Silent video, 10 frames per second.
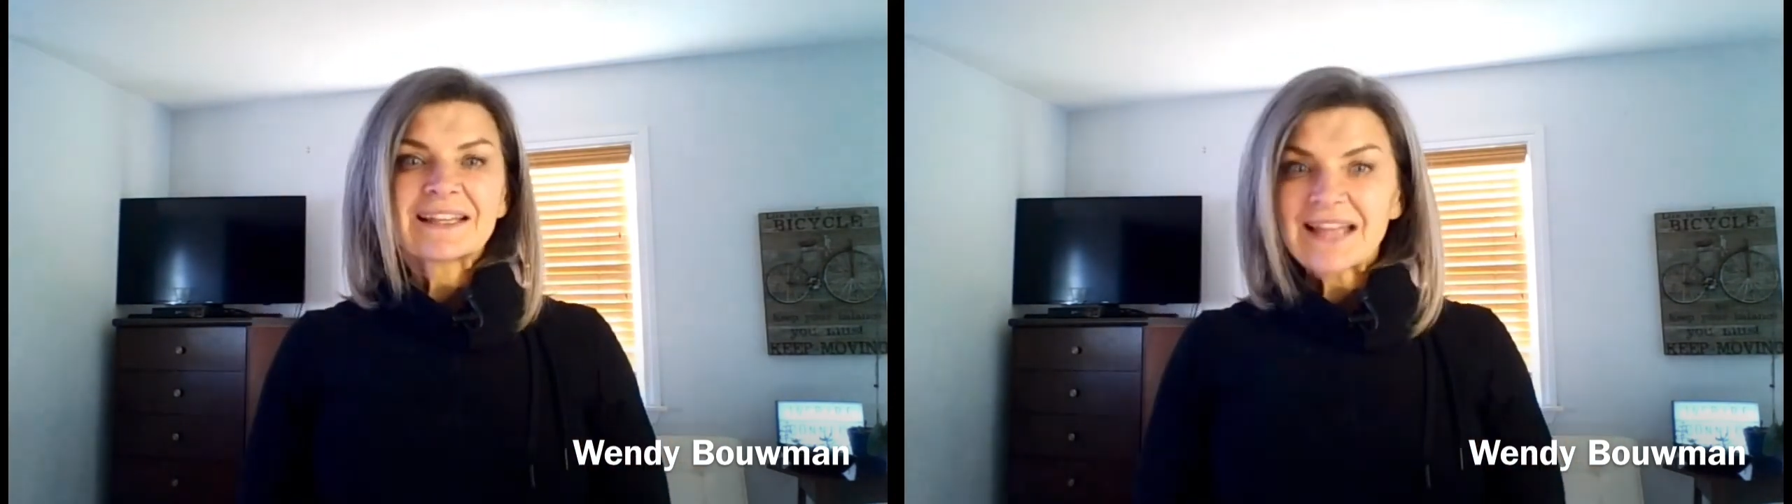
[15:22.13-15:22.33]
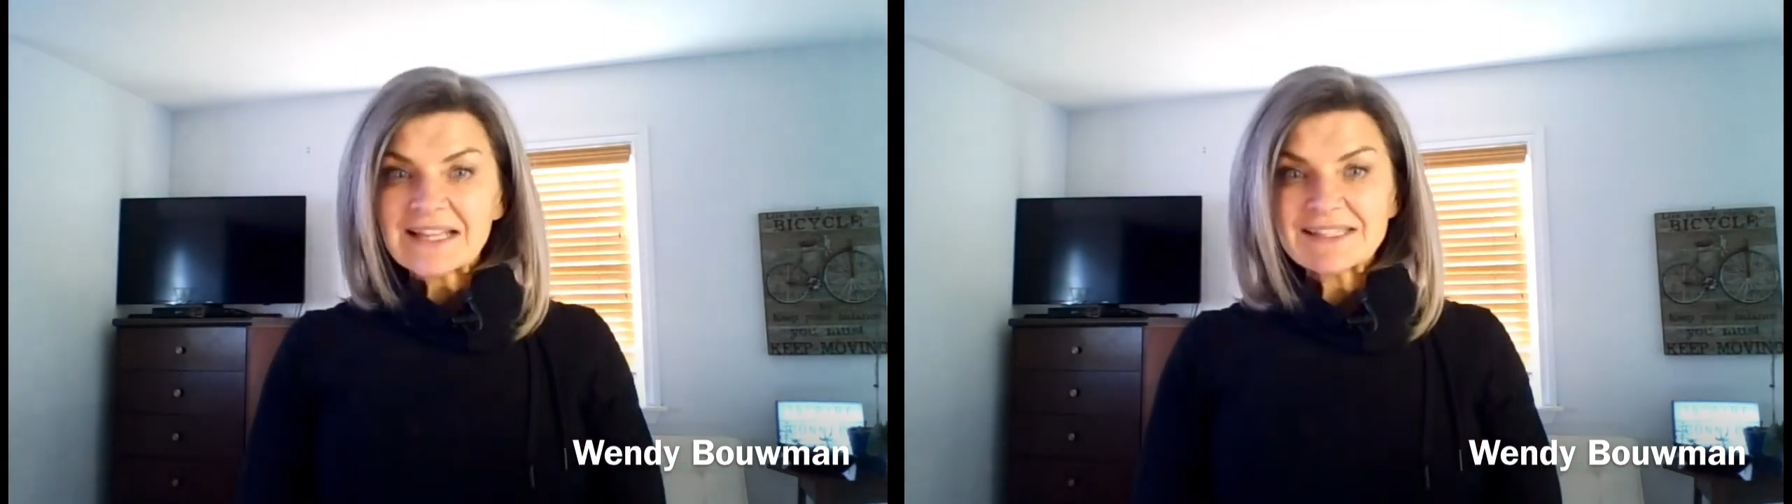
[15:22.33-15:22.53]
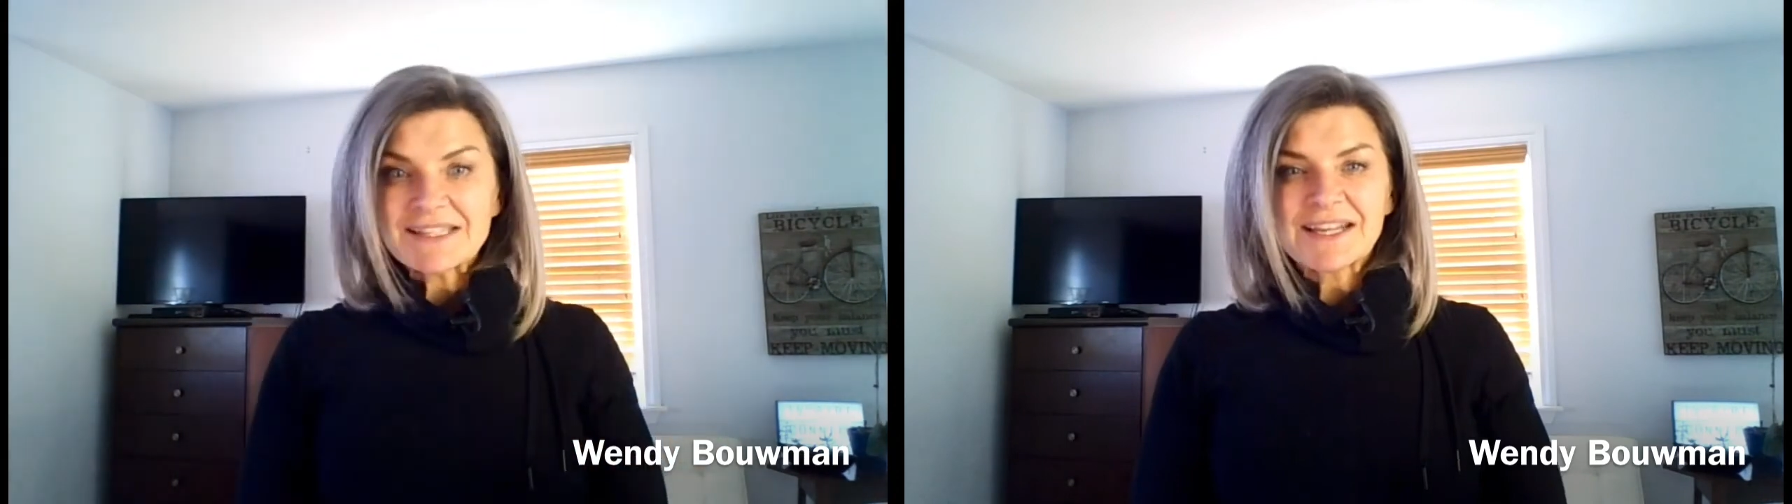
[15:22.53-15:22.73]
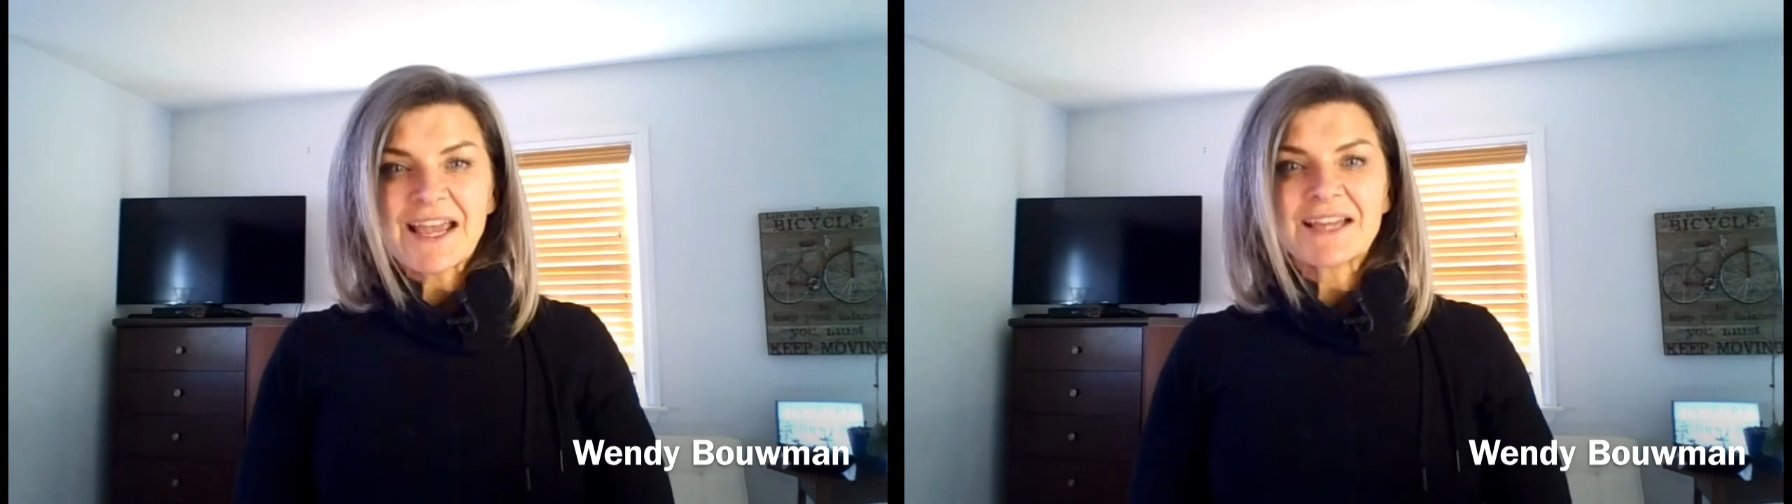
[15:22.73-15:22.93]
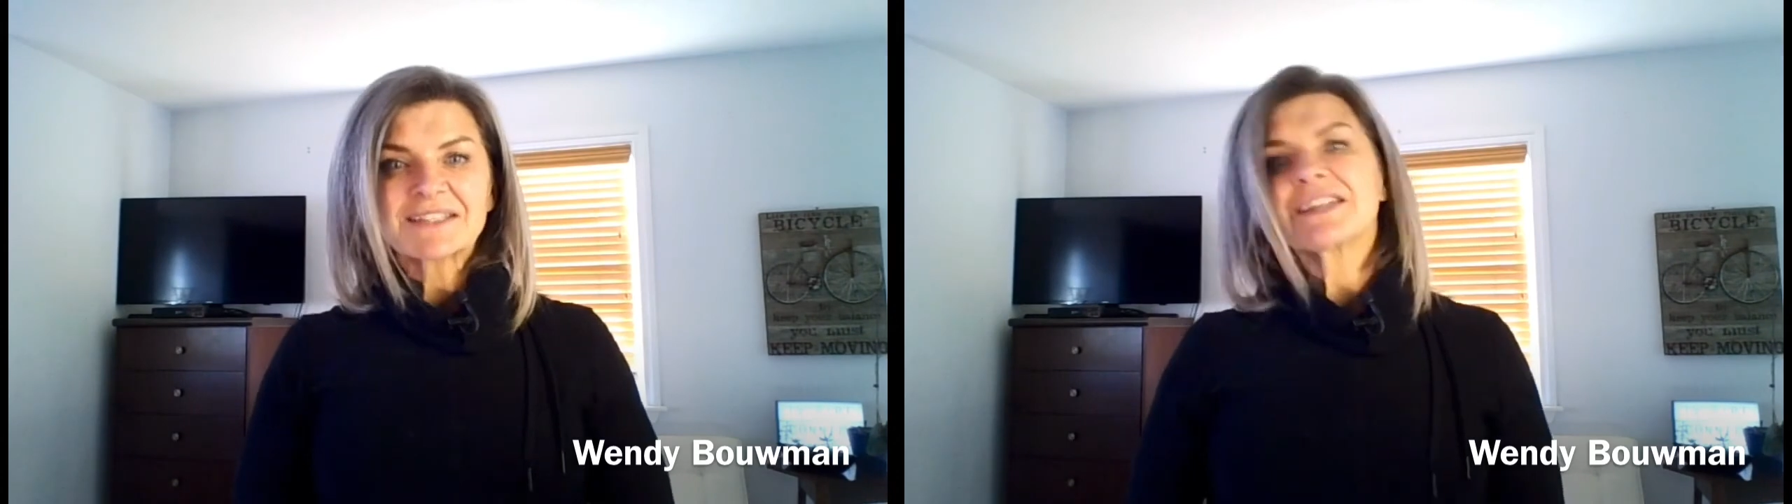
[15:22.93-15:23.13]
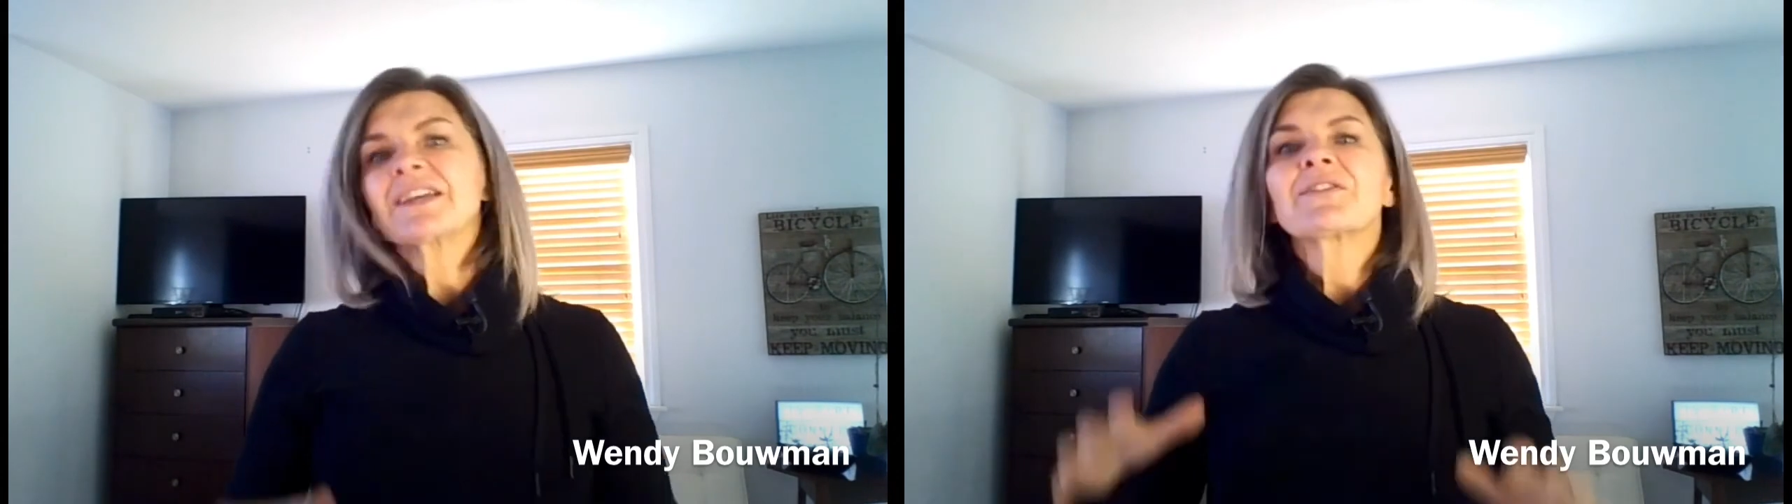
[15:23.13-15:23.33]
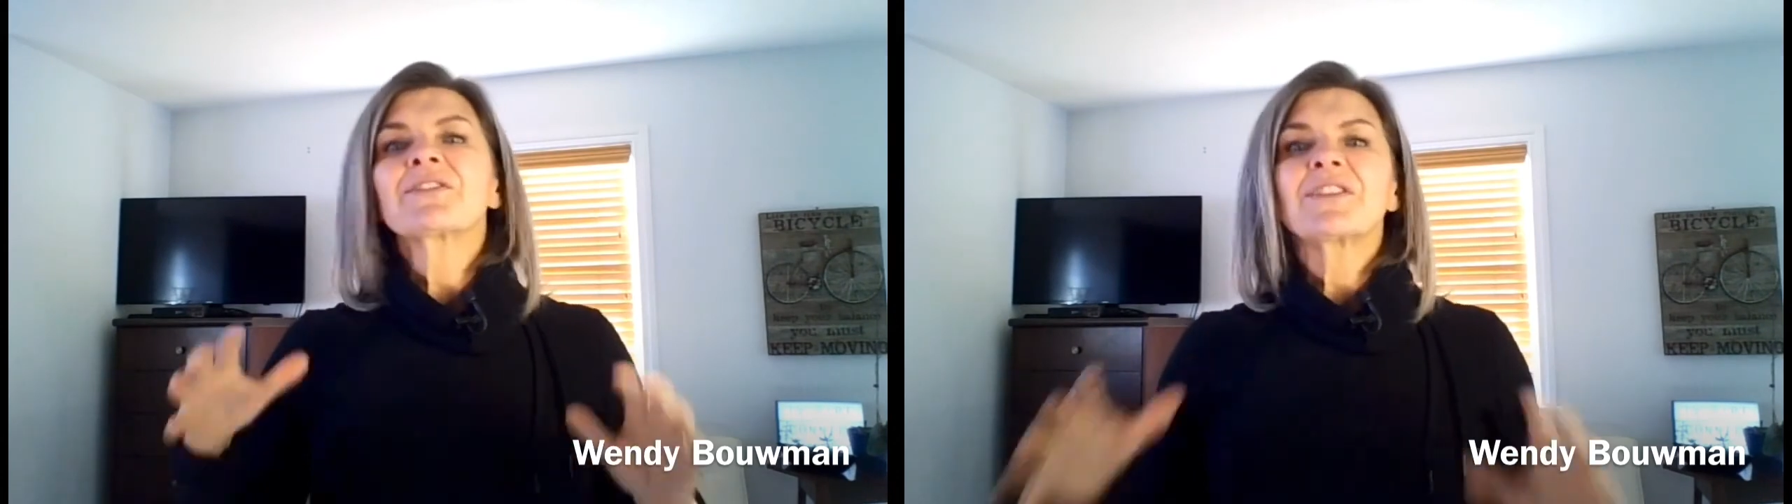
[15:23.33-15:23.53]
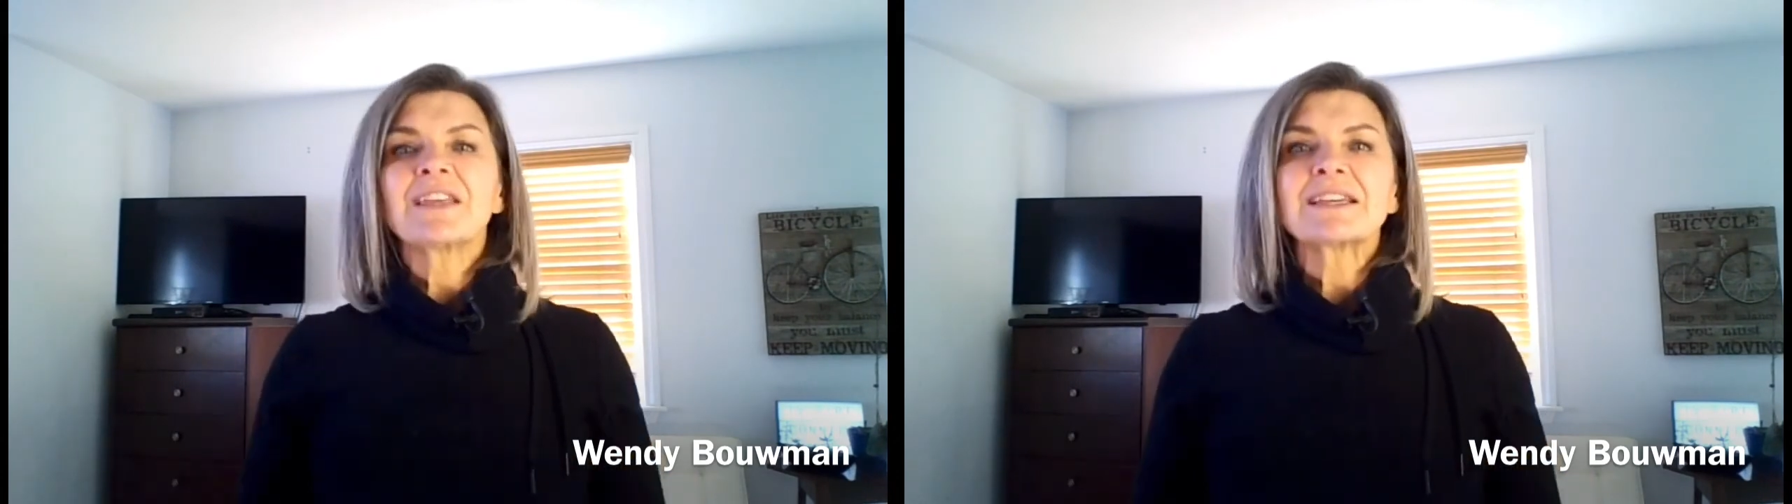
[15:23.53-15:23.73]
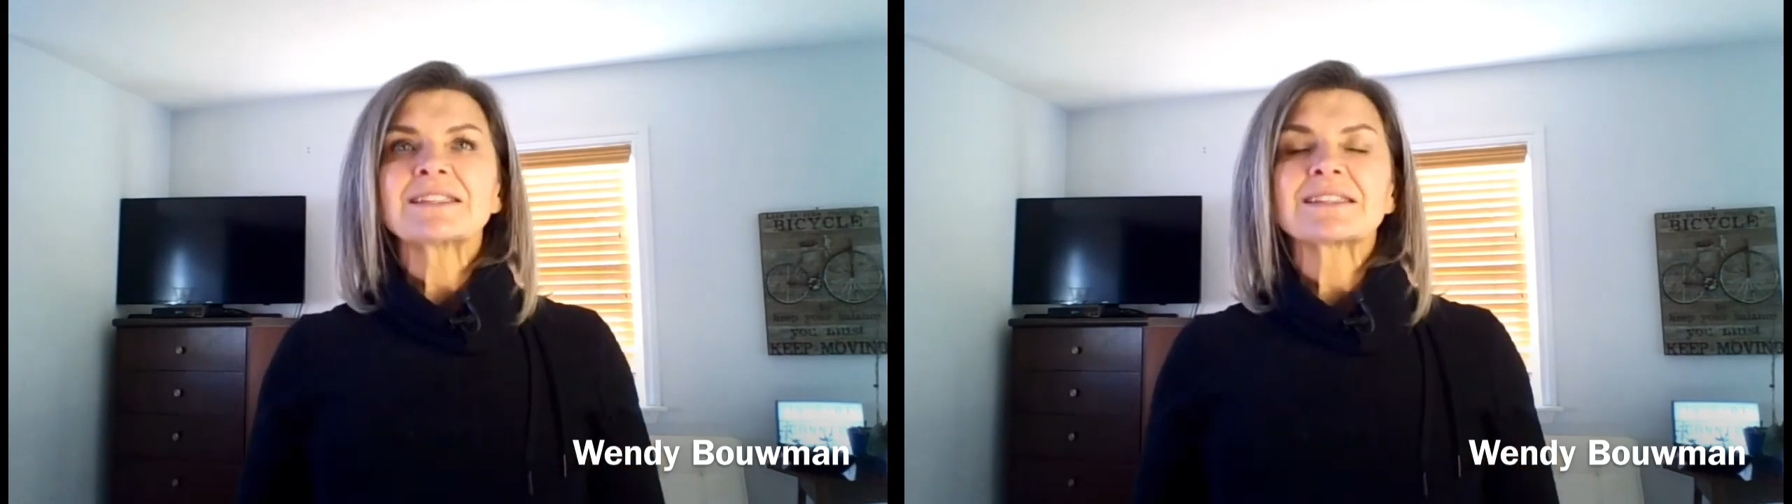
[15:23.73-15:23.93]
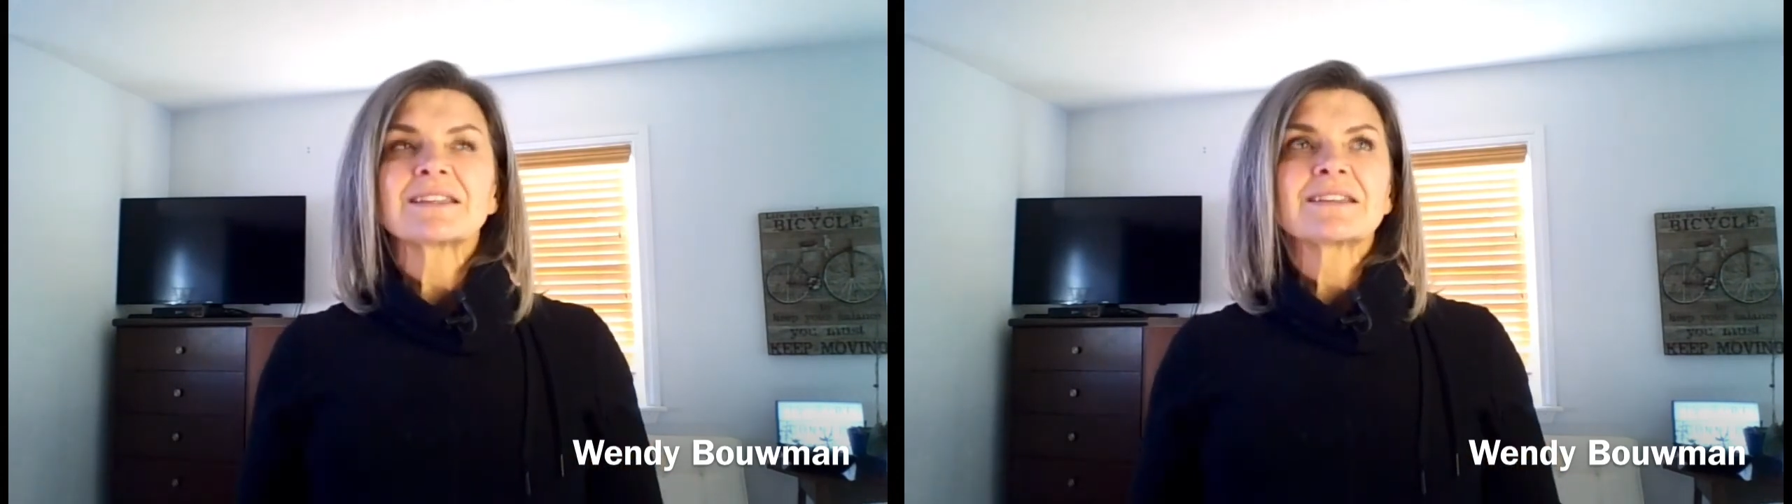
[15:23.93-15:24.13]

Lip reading: let's connect if this